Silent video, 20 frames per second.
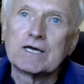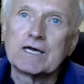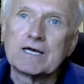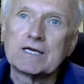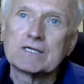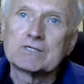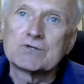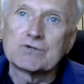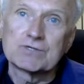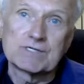
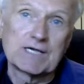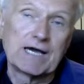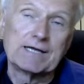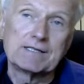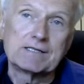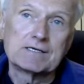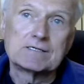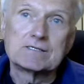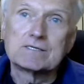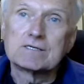a
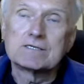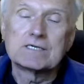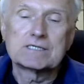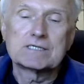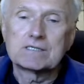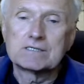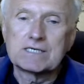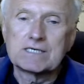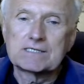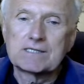society.
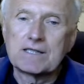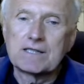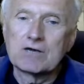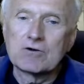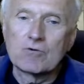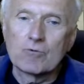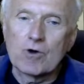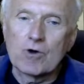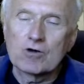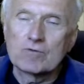Just think
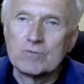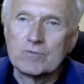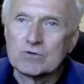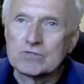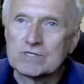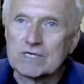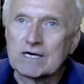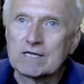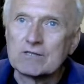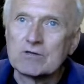of rock
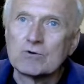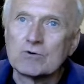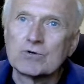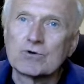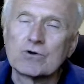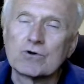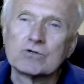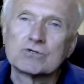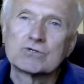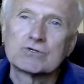music. I know
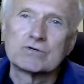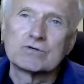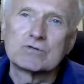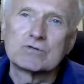you're also